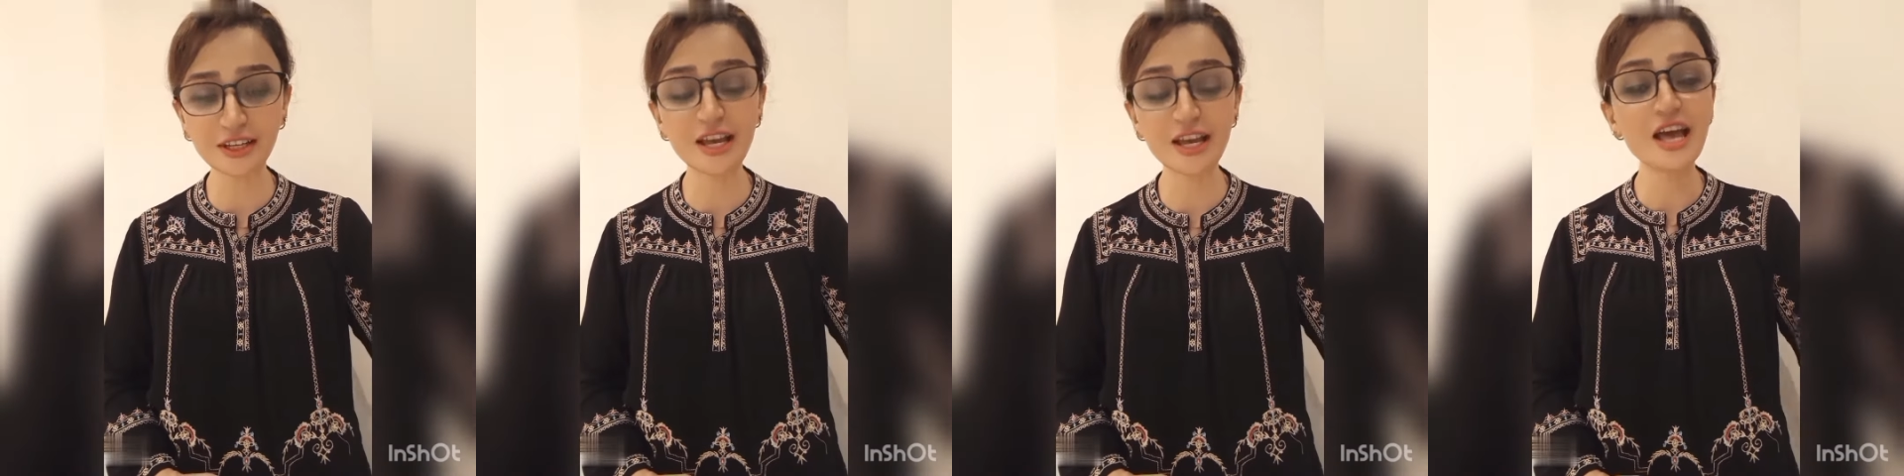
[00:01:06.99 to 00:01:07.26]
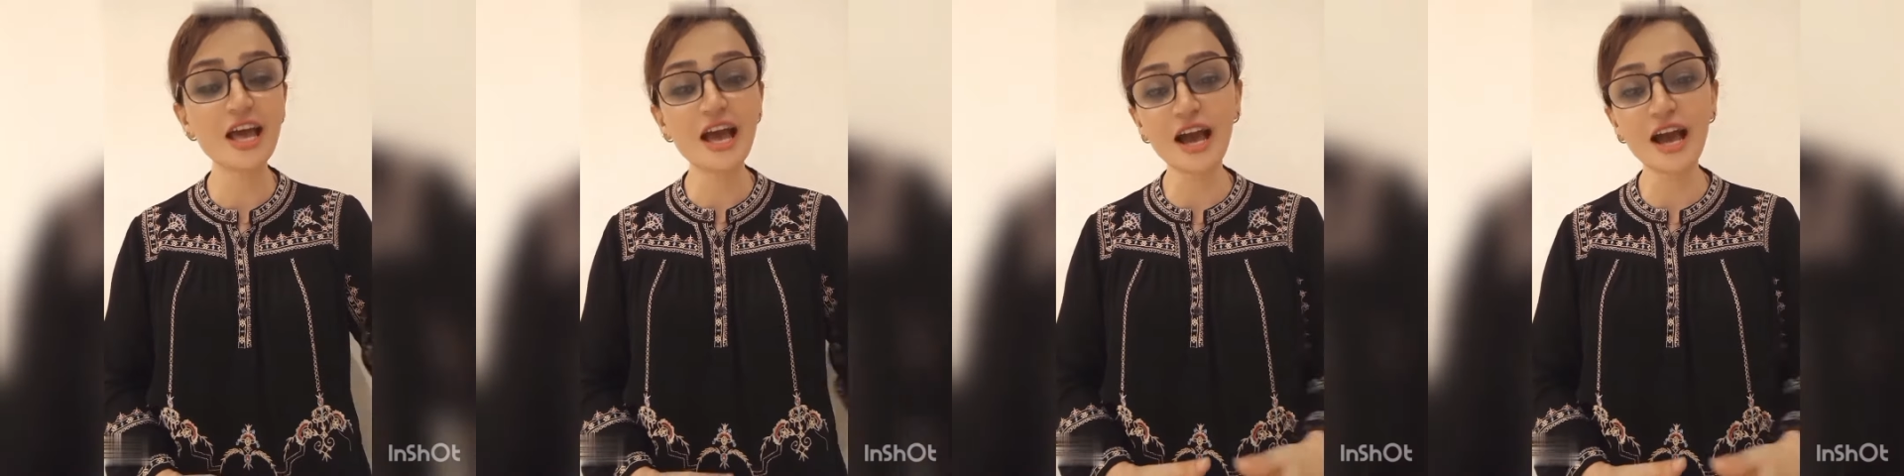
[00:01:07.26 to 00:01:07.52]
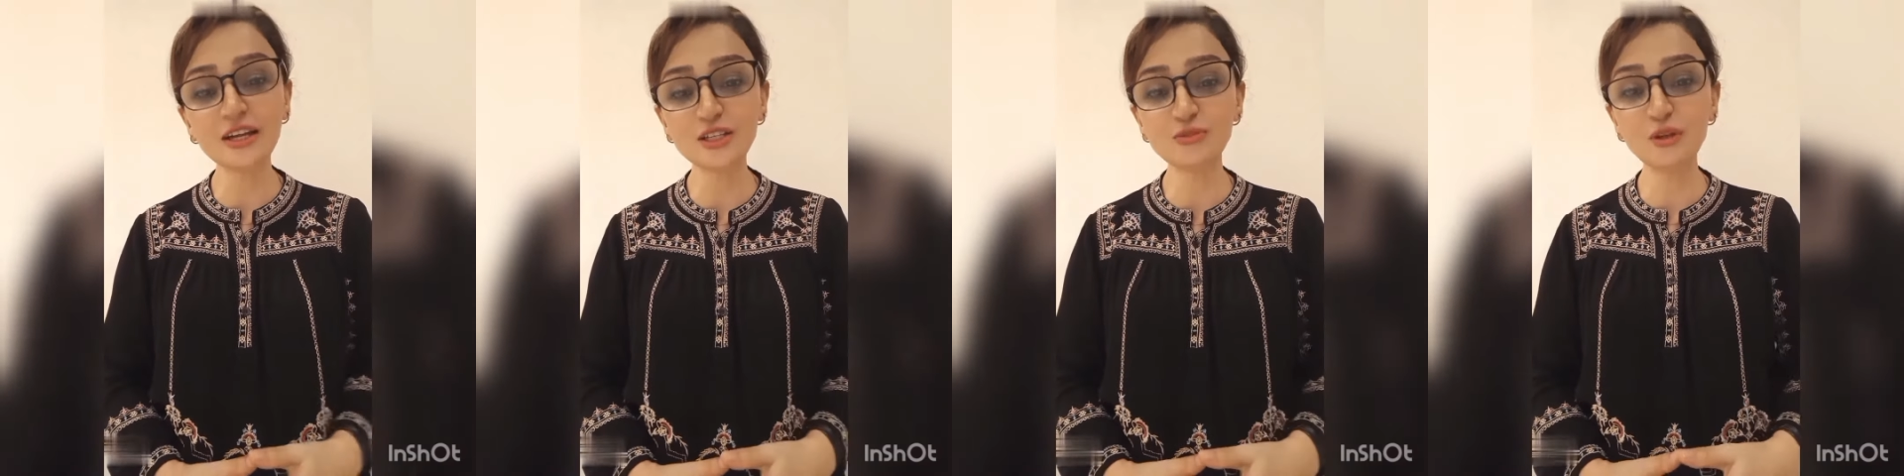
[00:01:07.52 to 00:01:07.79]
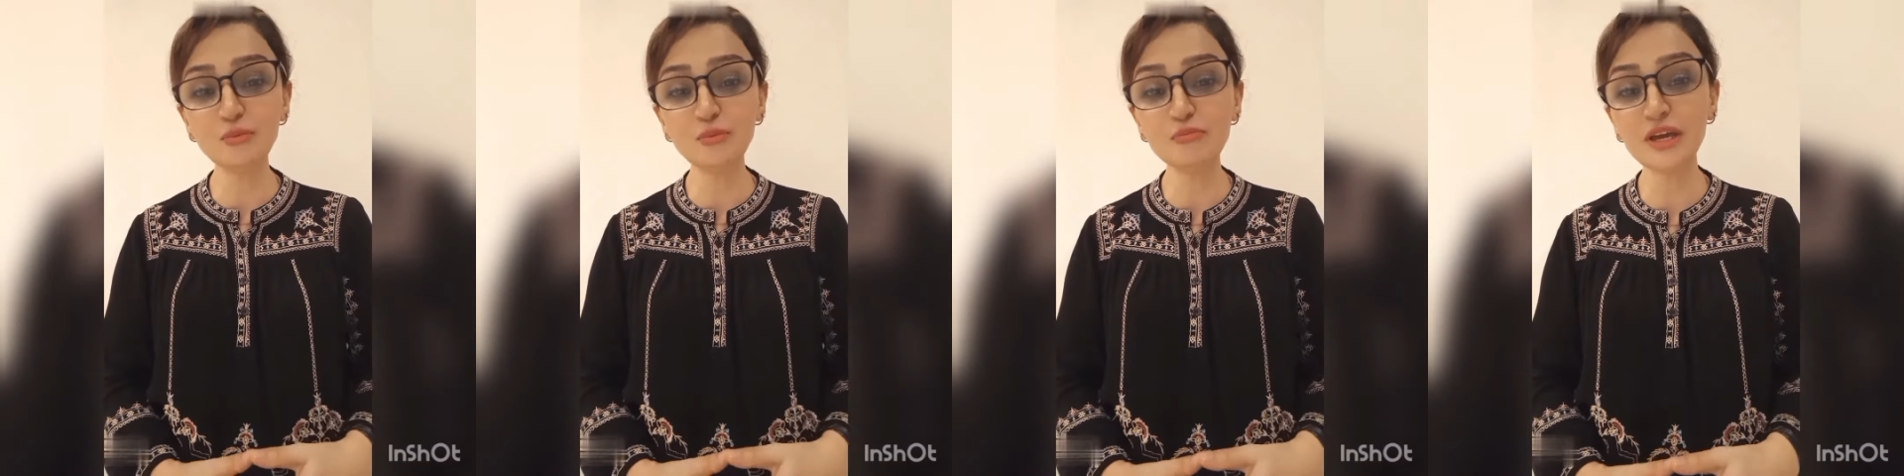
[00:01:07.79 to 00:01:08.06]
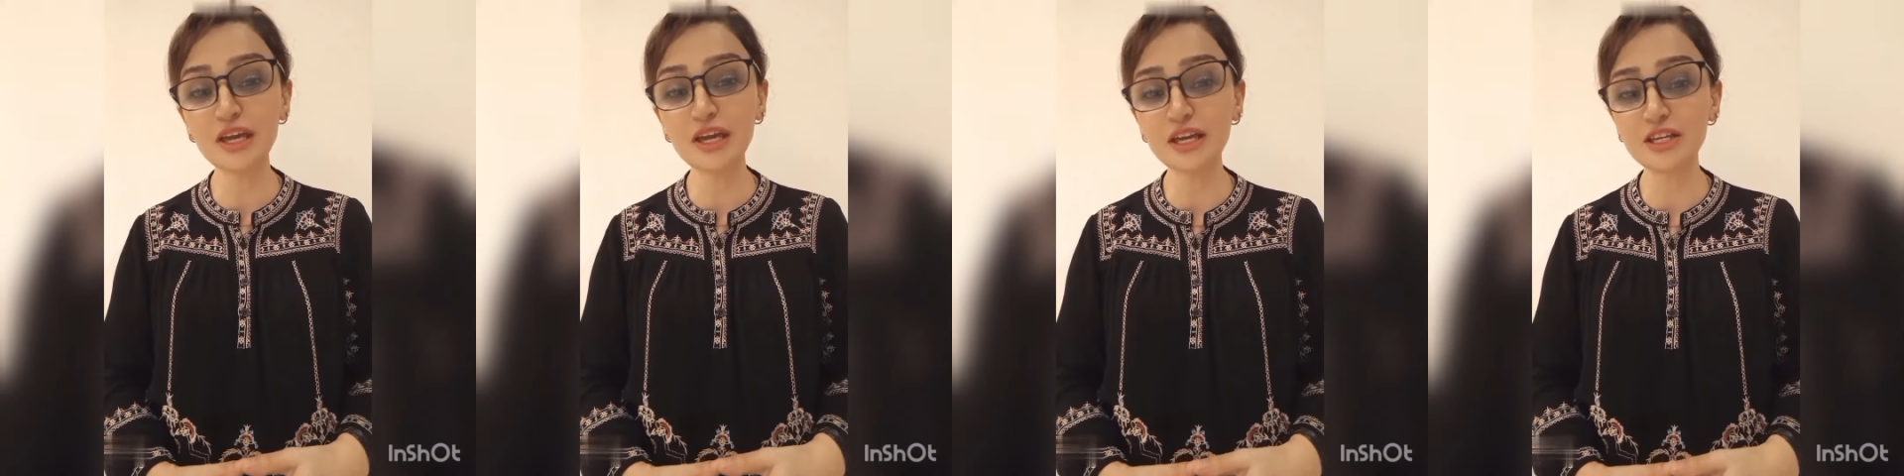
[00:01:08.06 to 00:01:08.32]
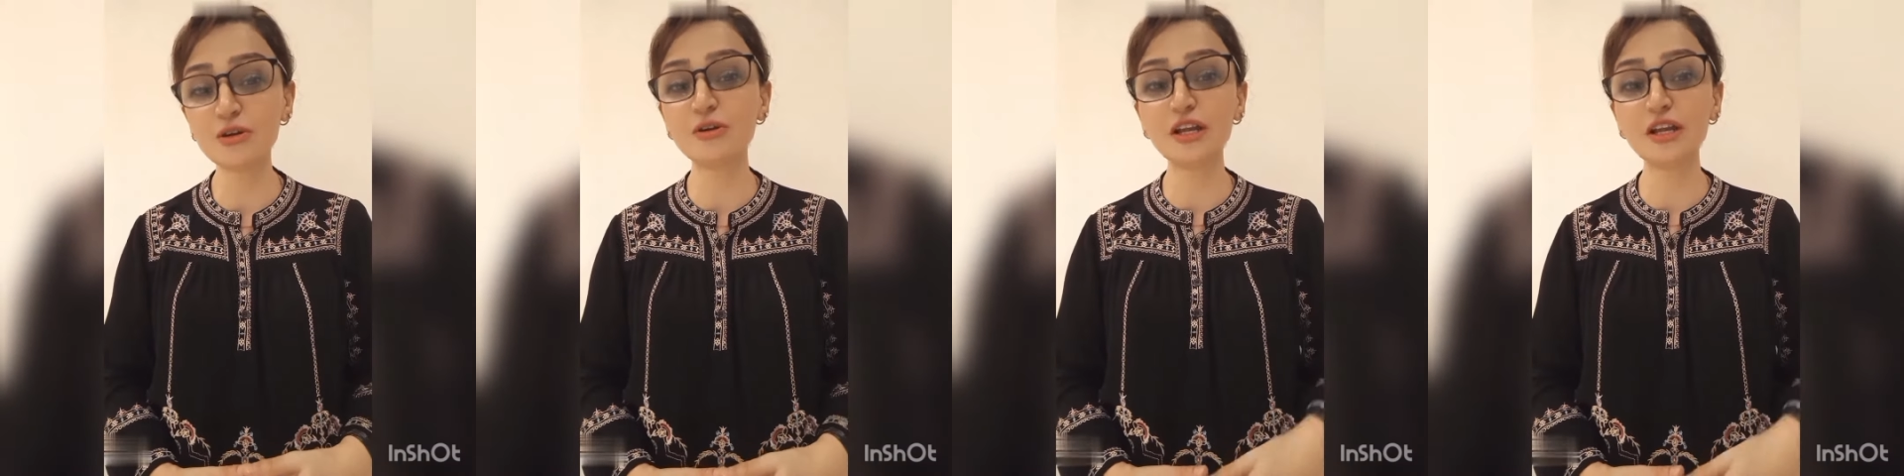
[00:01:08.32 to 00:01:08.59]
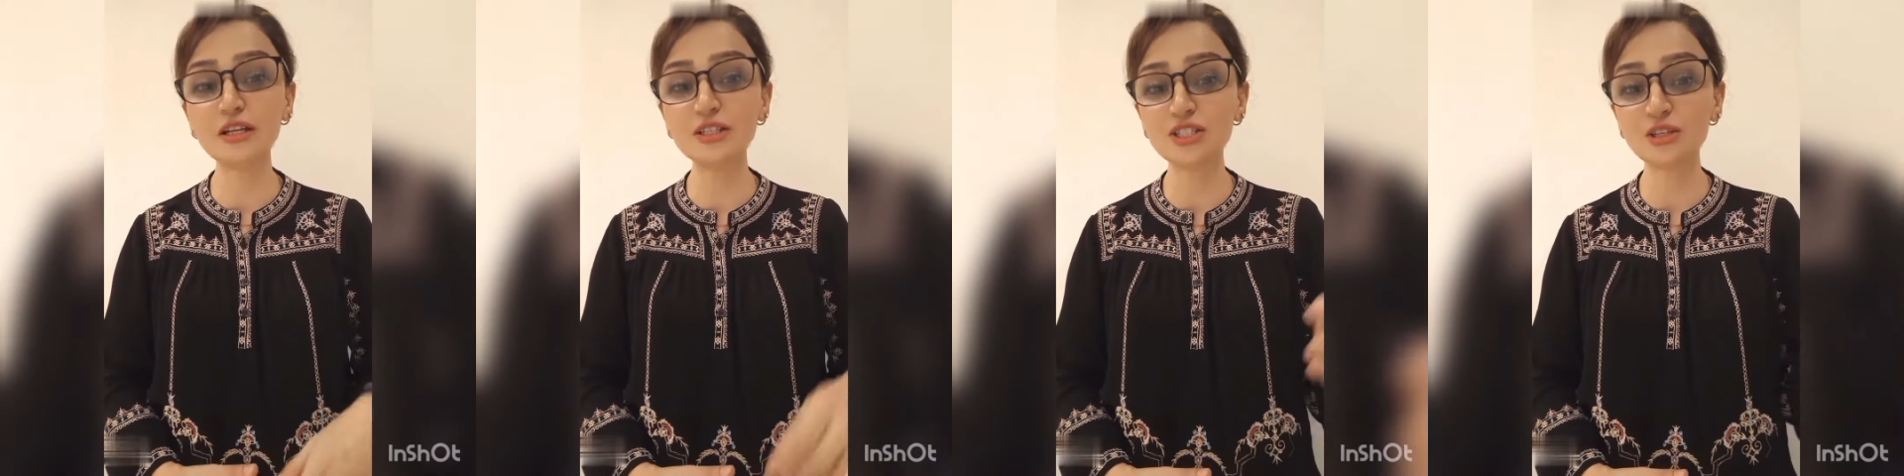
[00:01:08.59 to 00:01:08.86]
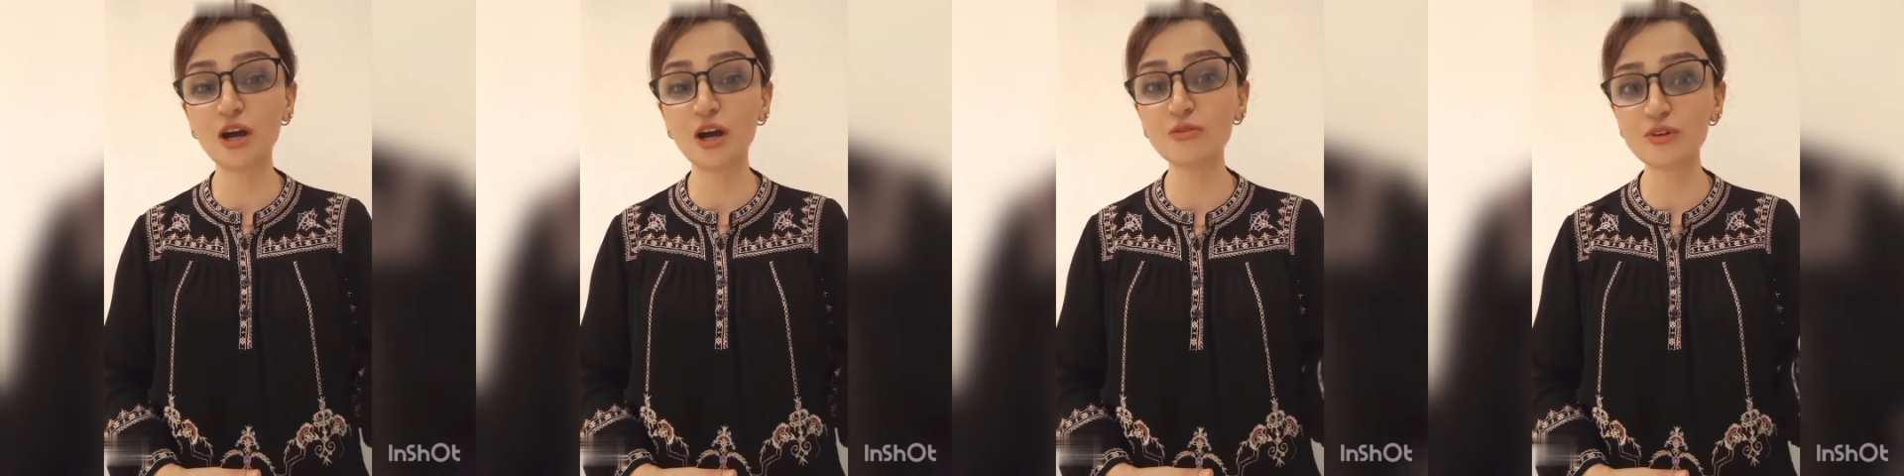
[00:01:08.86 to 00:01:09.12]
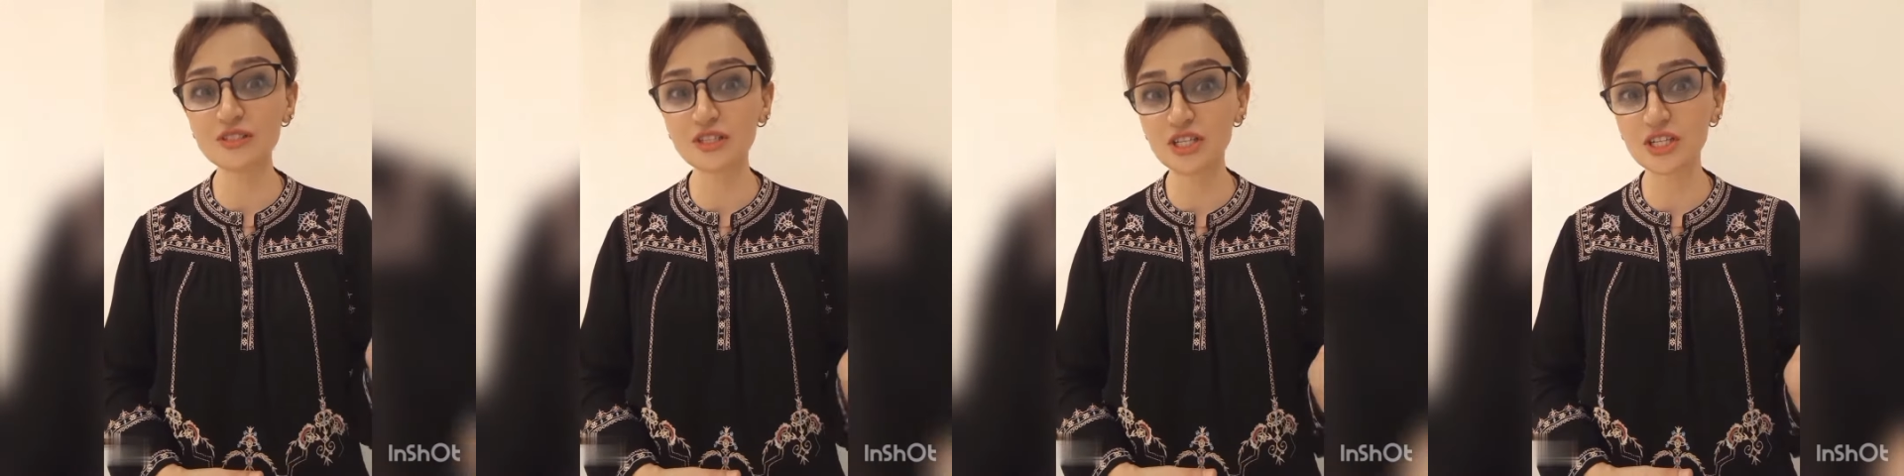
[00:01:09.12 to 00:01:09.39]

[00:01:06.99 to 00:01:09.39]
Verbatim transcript: and it will make your English conversation